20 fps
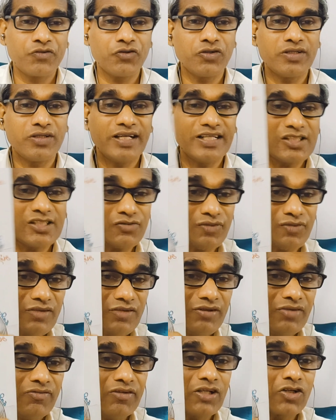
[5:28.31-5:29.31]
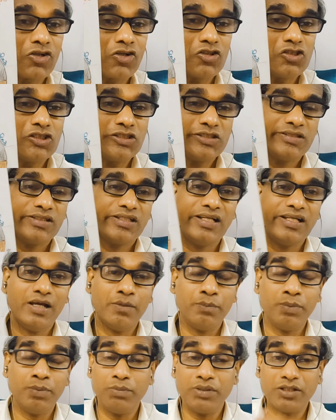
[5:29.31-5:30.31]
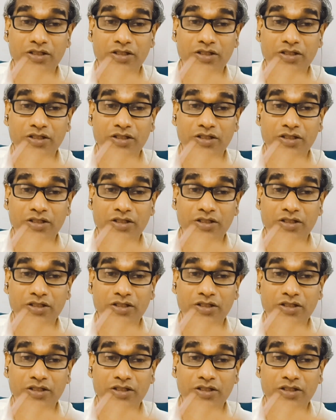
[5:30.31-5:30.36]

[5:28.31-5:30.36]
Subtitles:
So that's why we were constantly happy,